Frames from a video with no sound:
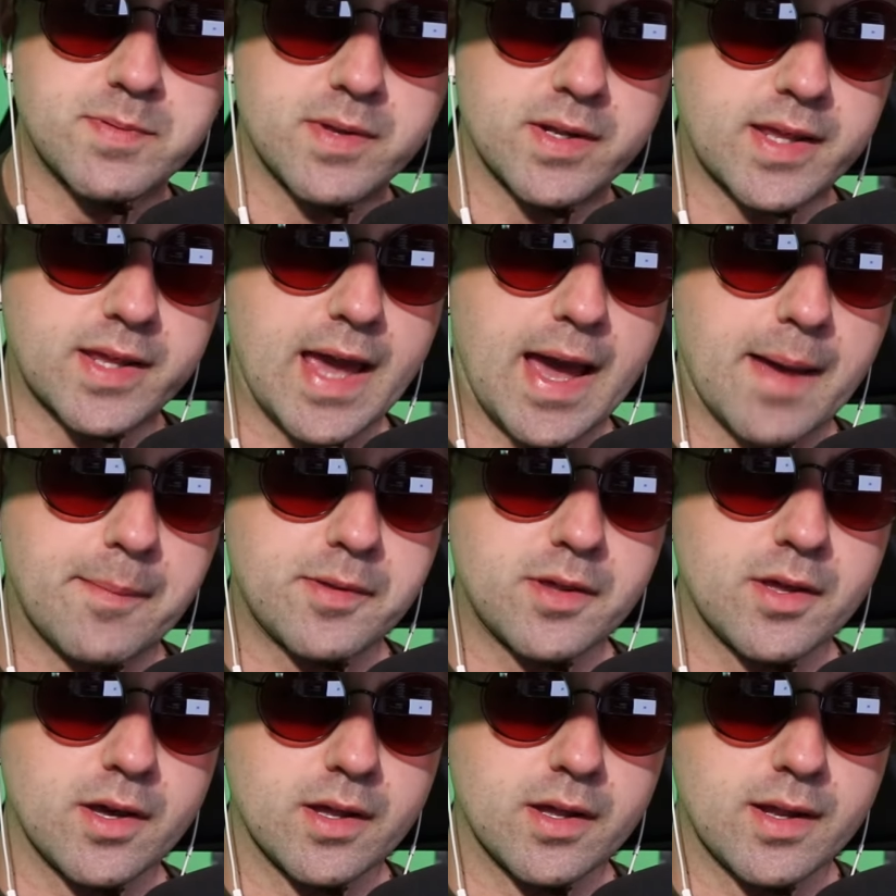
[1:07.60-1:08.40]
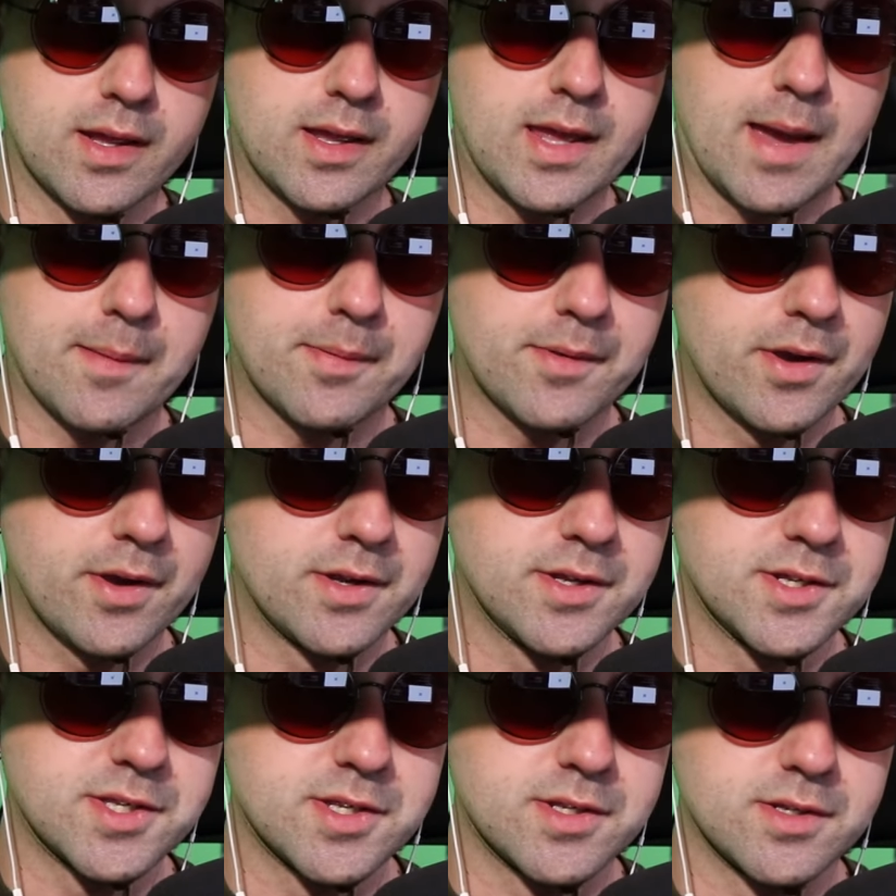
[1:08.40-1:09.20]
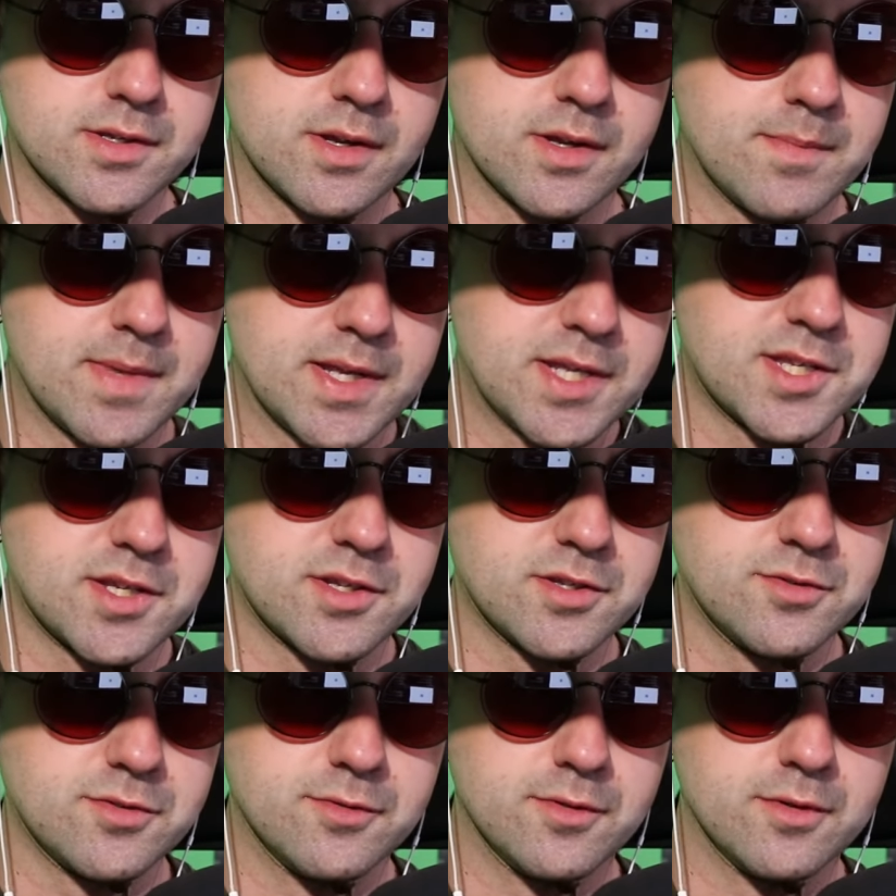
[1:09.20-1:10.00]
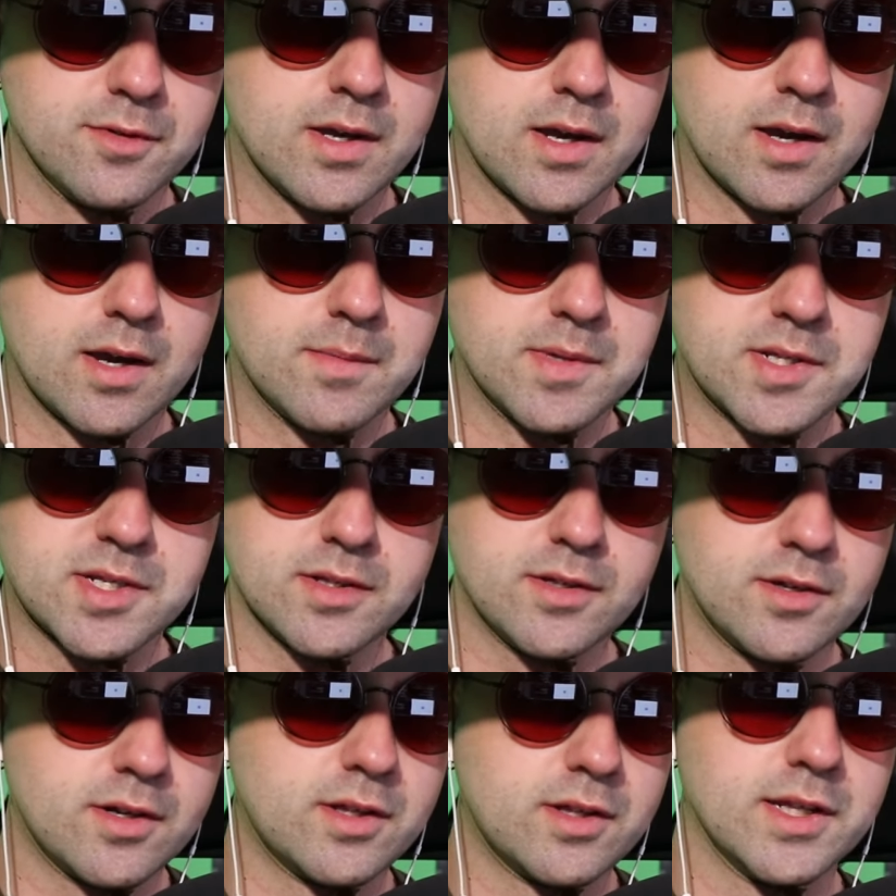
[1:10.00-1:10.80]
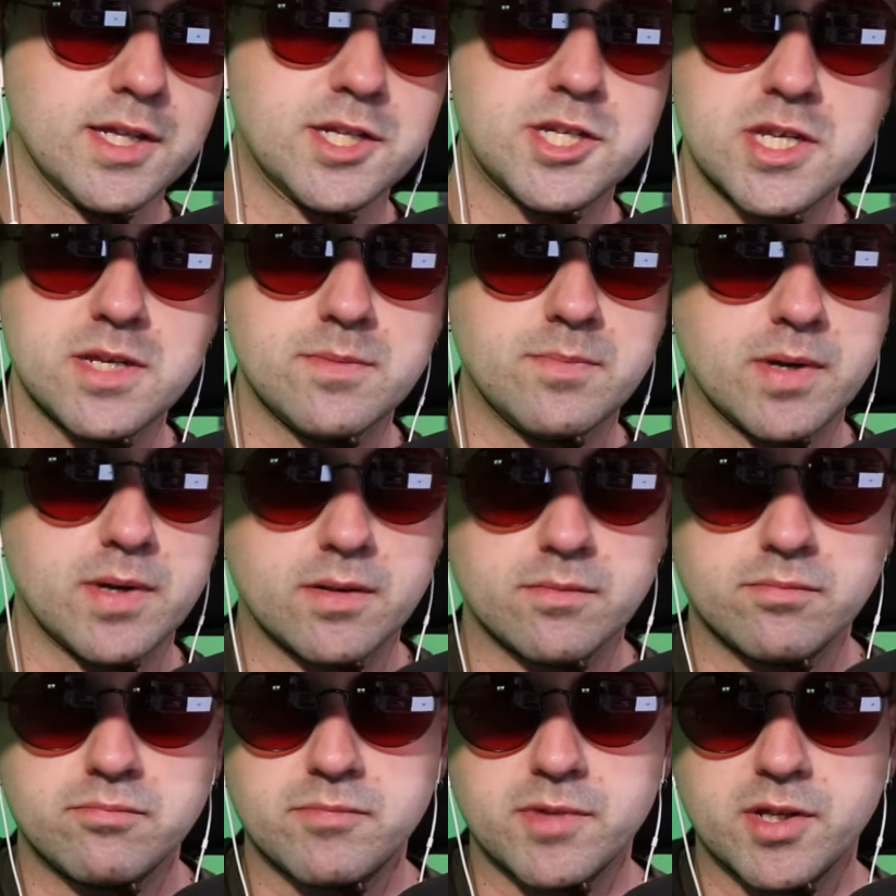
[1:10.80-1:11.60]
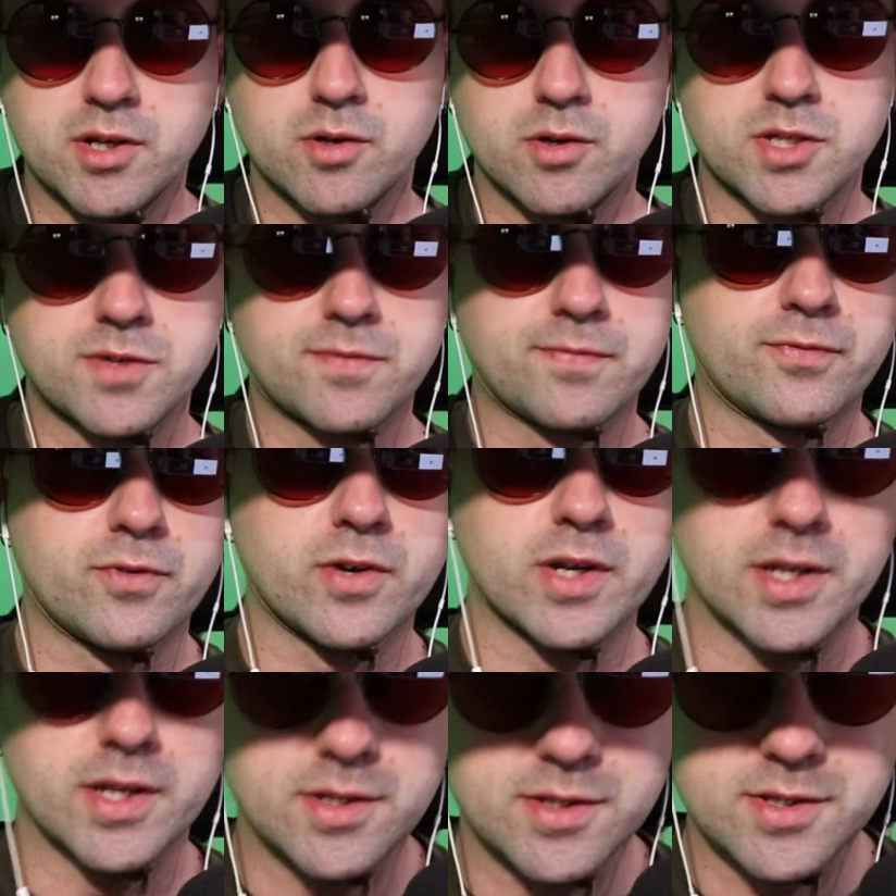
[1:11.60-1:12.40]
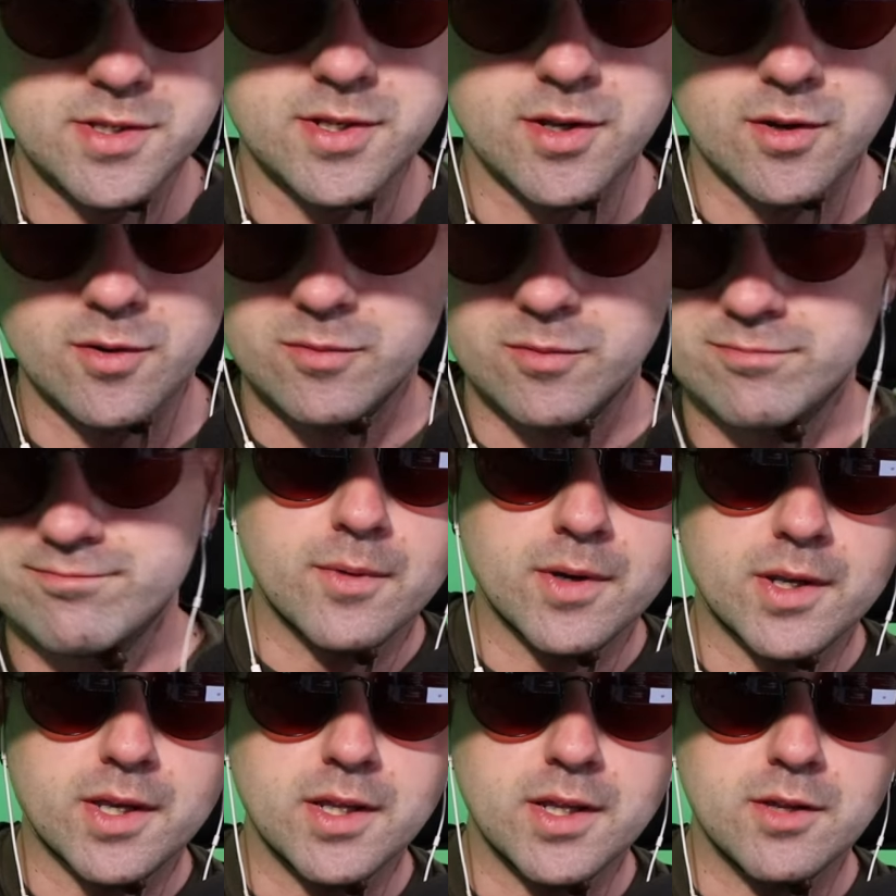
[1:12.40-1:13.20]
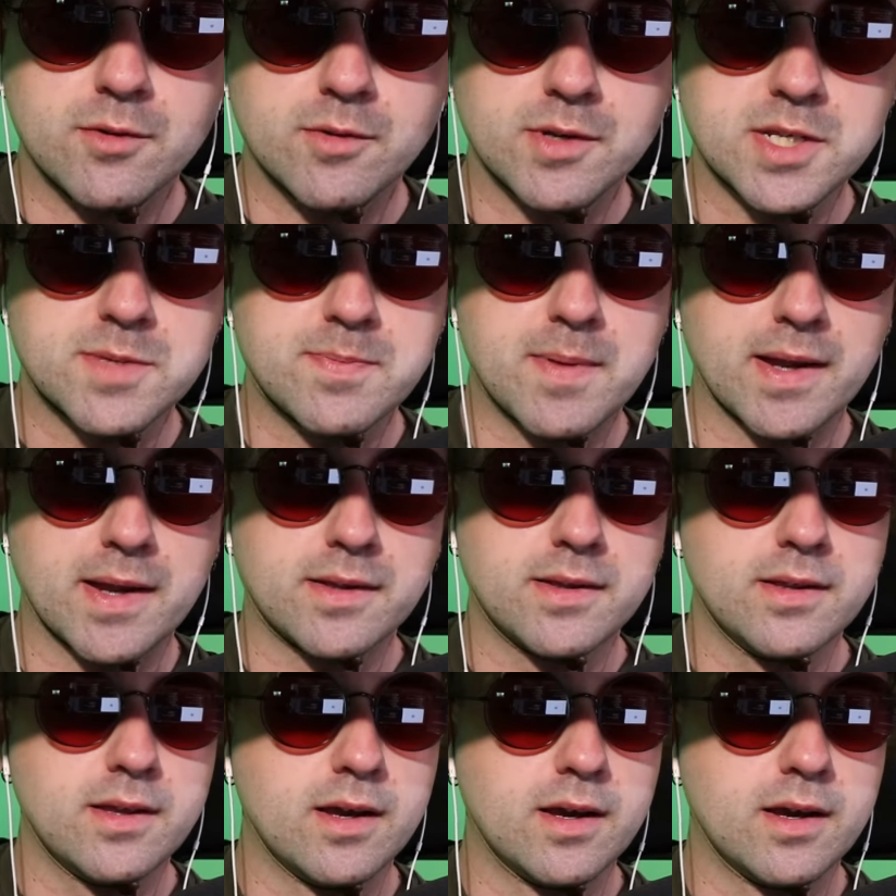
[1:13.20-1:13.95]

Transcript: been CapCut. CapCut is an amazing tool. It's a little glitchy, but you know, it's free, so what can you expect?